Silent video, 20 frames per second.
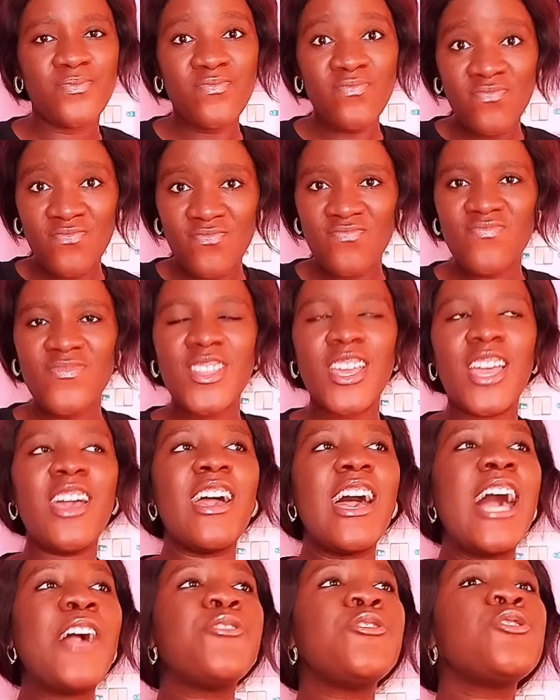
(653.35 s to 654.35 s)

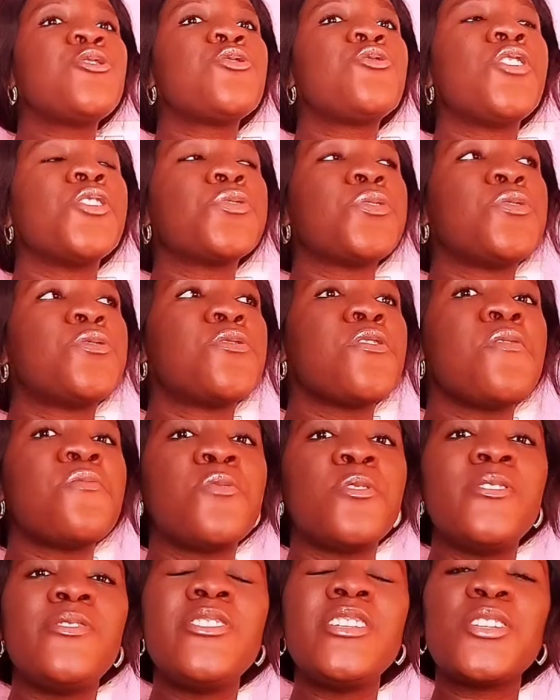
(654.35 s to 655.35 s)
And you need to talk to
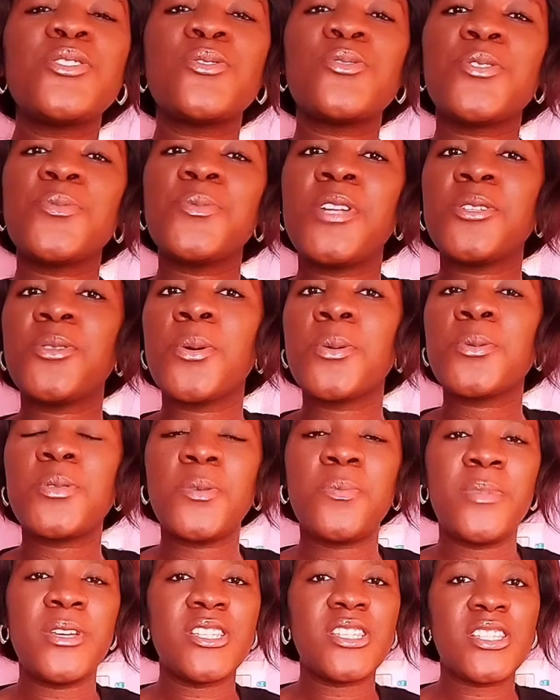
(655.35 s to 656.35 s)
someone. Reach out to someone and talk to
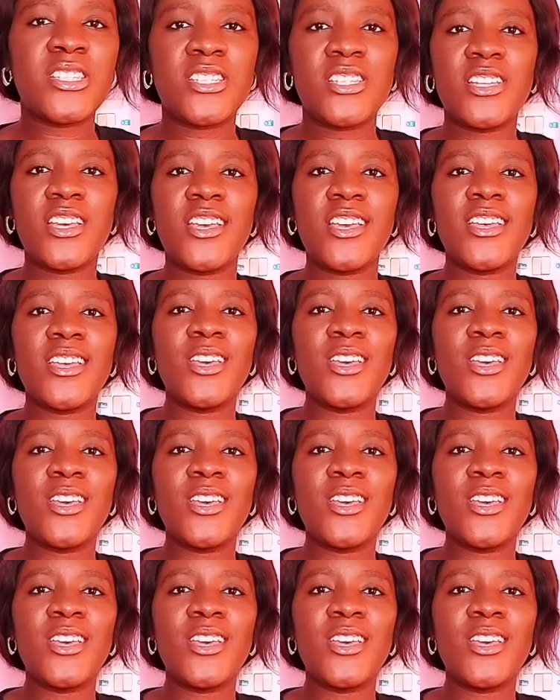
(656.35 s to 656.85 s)
the person.